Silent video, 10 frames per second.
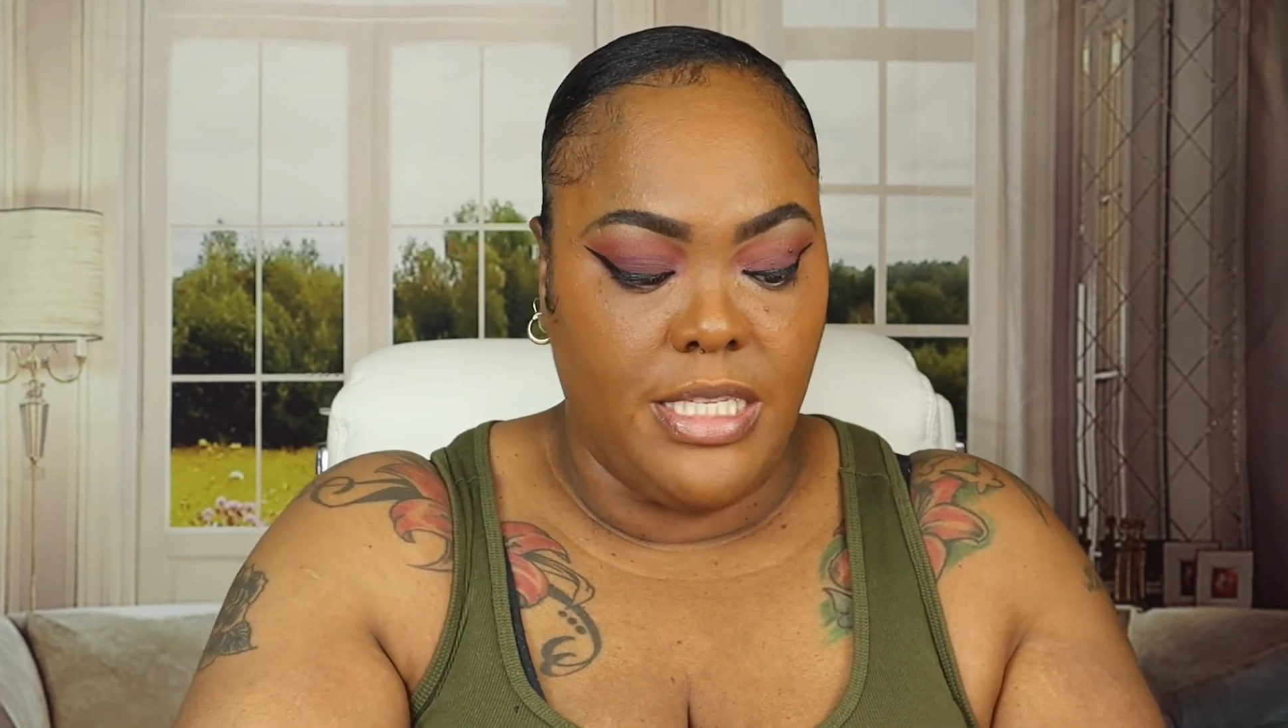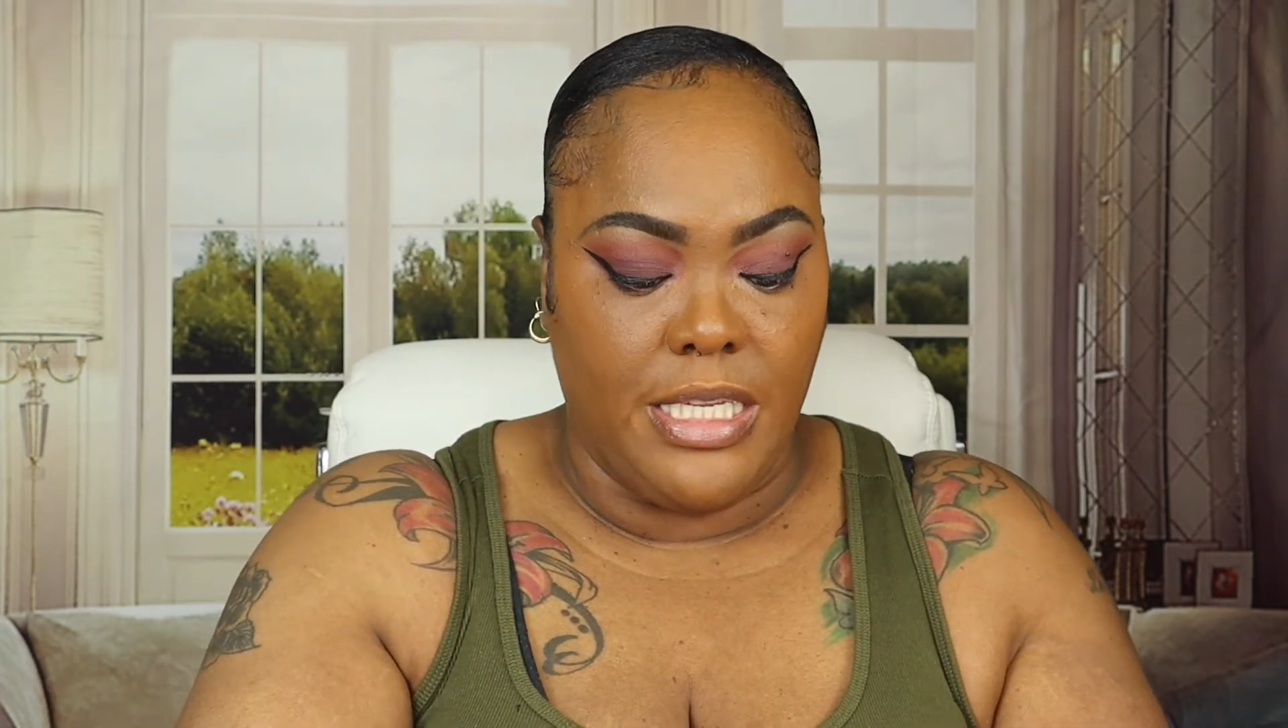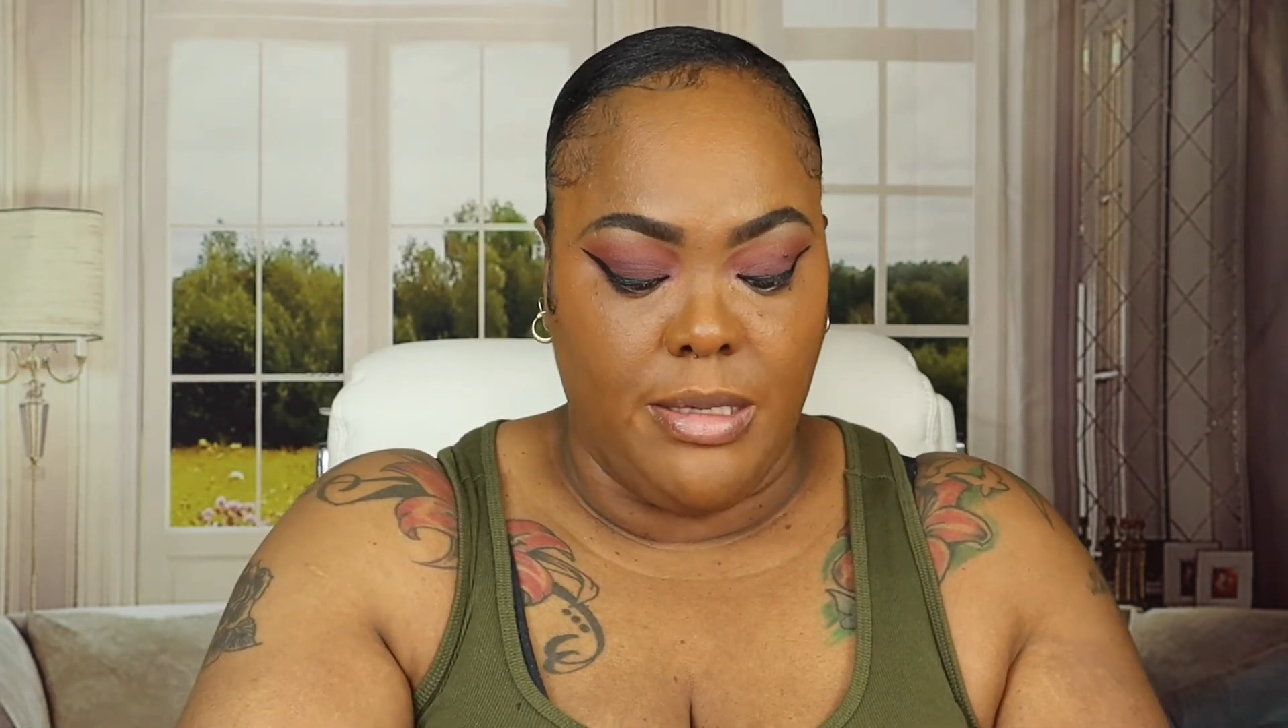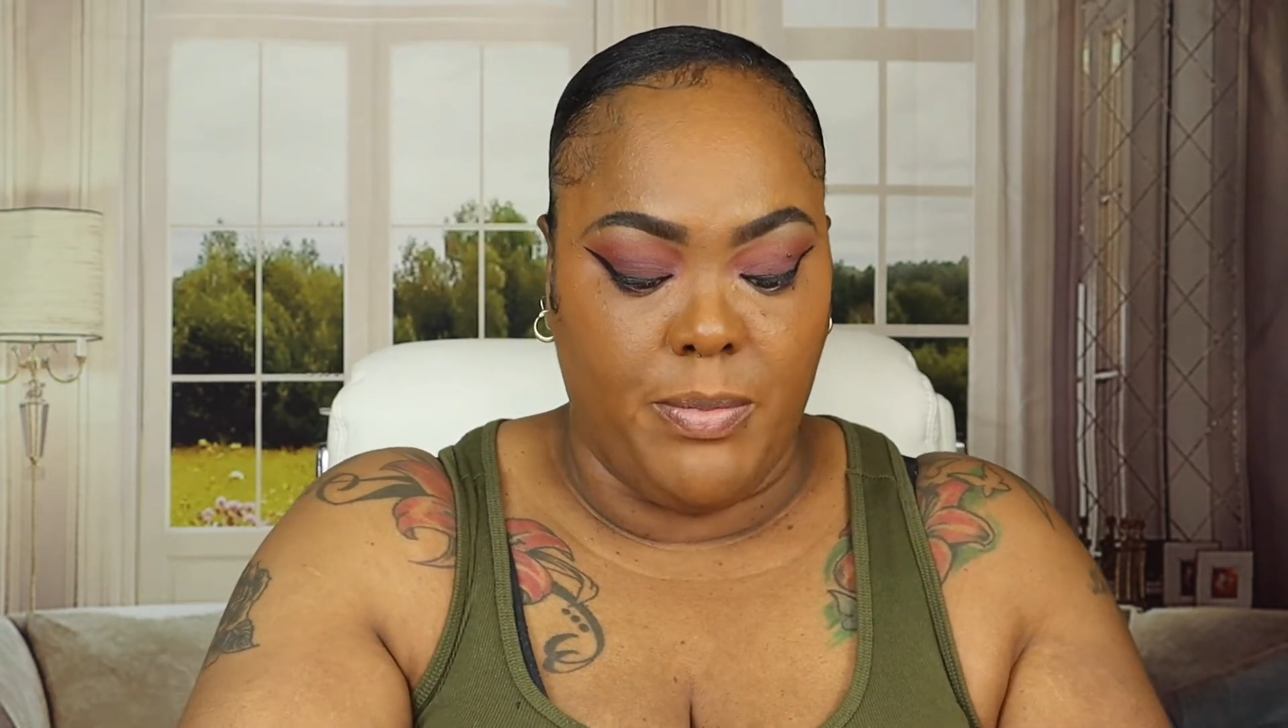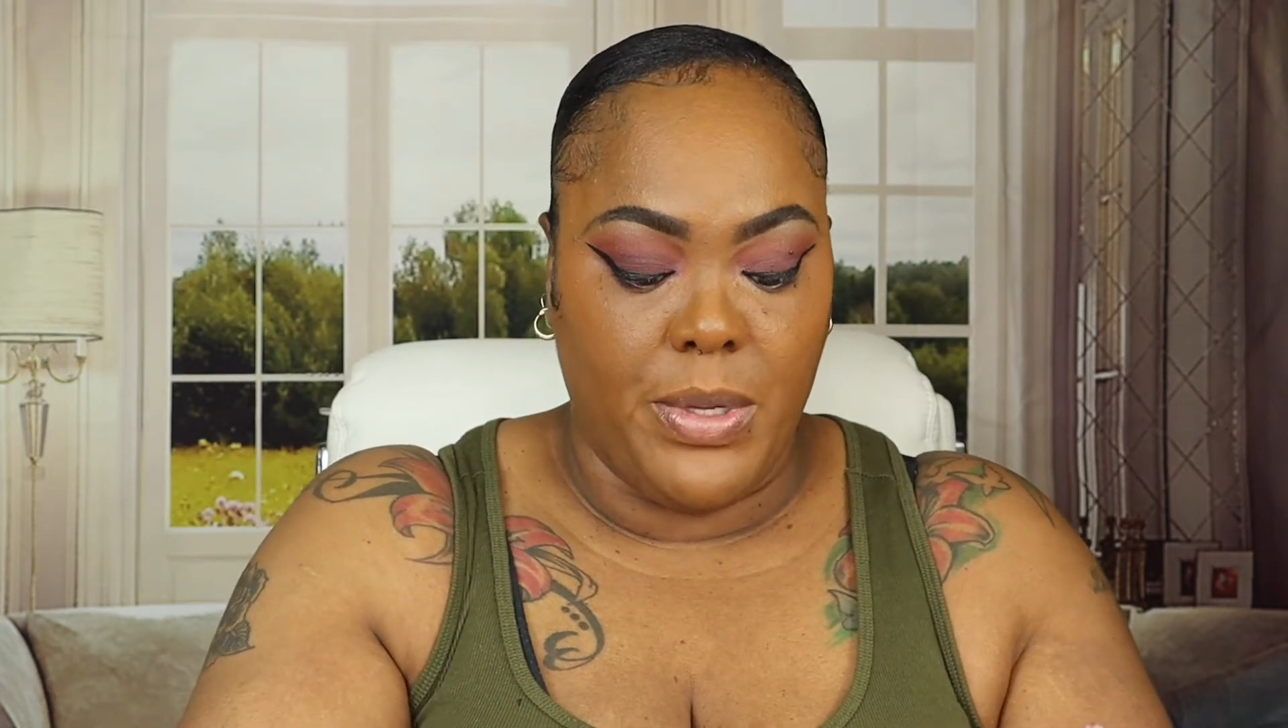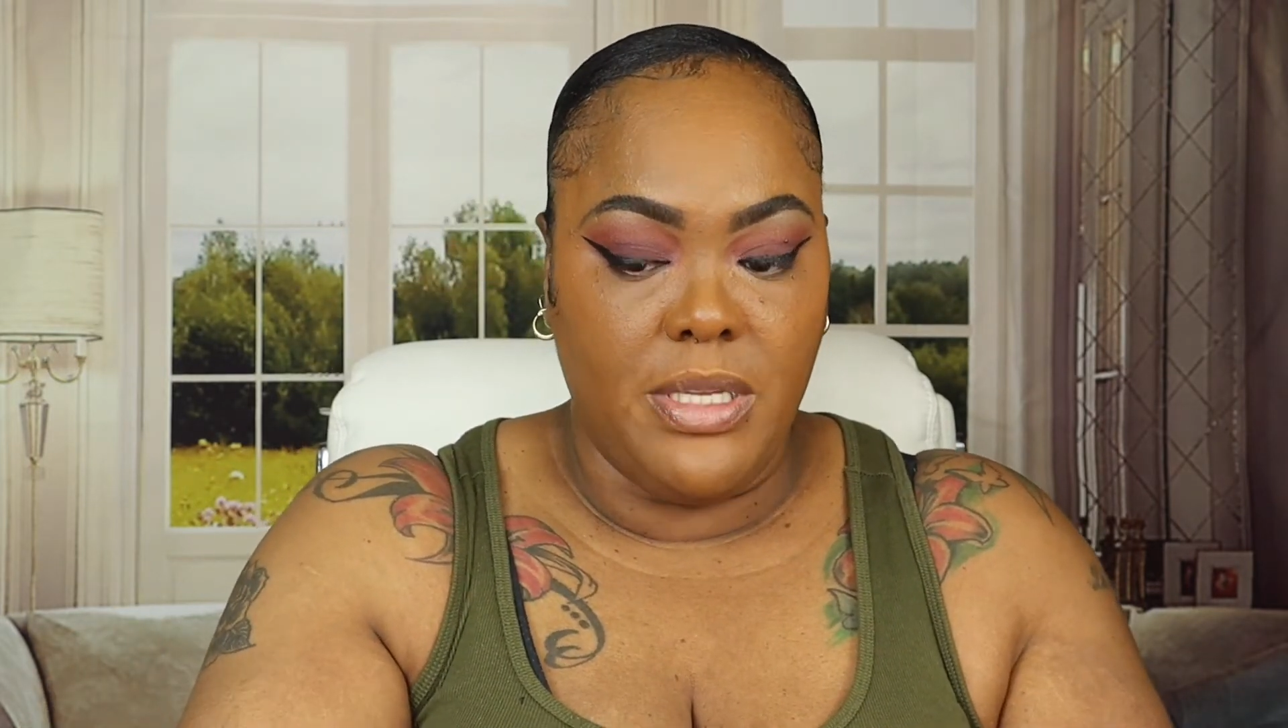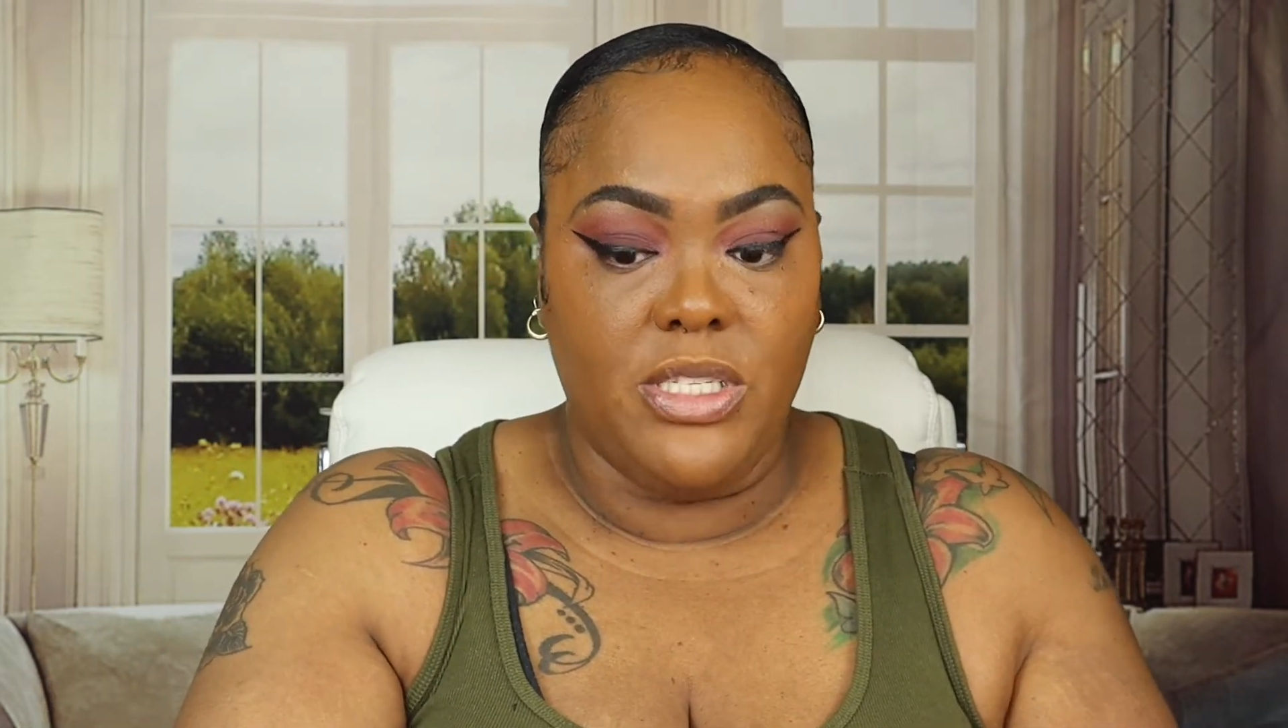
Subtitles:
Deep